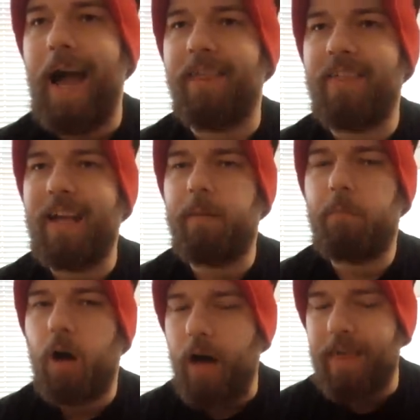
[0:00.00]
I think,
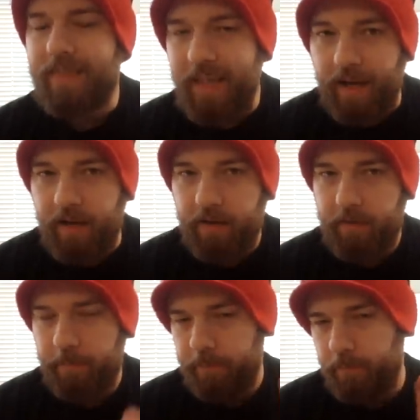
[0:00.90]
Mar I think
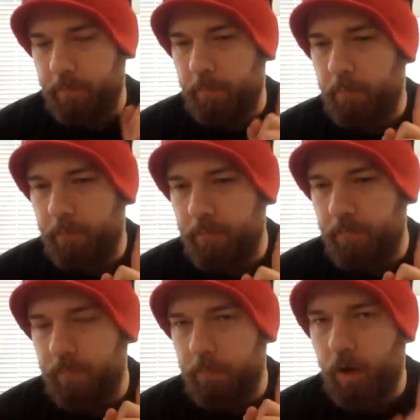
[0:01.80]

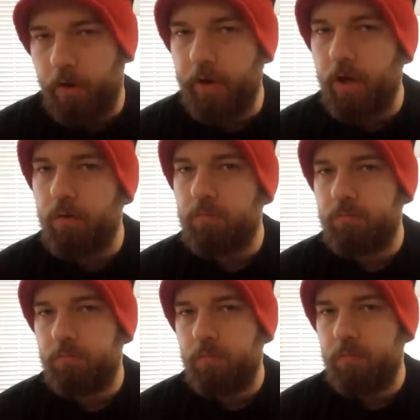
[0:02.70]
Mario
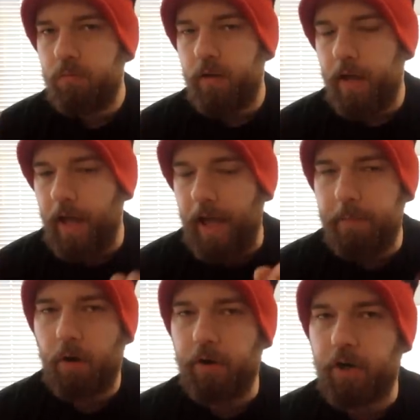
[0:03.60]

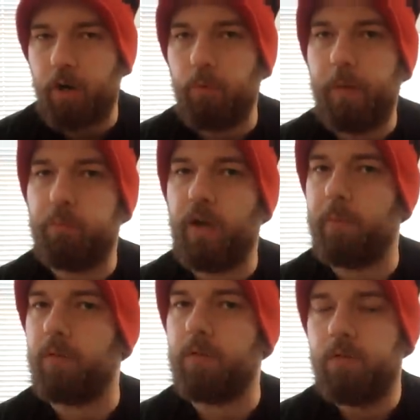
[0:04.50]
and Mario Kart will be
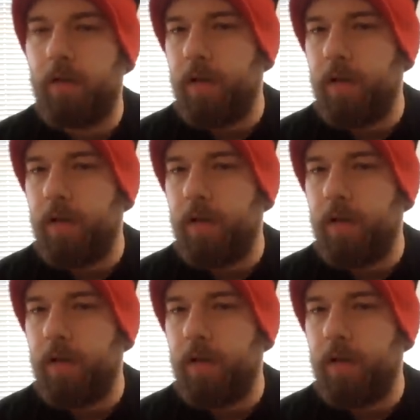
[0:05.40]
playable.